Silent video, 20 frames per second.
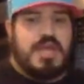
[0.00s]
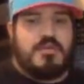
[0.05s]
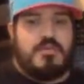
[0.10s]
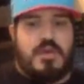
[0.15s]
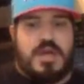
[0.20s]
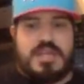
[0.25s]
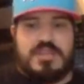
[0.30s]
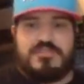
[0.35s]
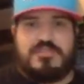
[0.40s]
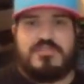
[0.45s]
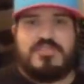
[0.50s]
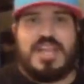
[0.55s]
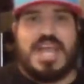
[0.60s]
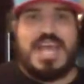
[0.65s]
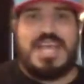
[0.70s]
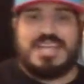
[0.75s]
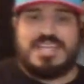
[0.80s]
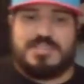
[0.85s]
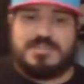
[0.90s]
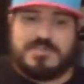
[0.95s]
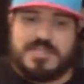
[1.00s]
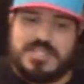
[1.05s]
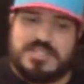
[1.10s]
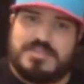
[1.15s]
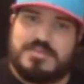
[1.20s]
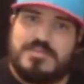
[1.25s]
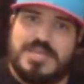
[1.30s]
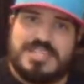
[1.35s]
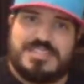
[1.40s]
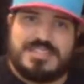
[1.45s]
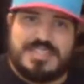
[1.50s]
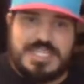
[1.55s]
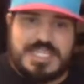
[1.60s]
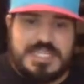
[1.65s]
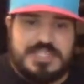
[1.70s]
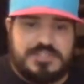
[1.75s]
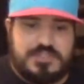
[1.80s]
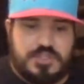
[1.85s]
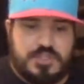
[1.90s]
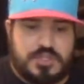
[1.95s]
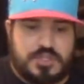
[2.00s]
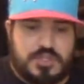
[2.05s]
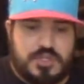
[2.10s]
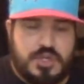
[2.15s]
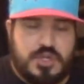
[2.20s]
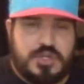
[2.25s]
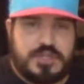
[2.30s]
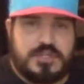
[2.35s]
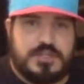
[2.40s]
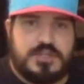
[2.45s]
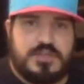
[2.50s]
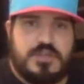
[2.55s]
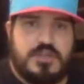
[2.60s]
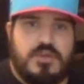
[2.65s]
I want it flat is because it makes it easier to cook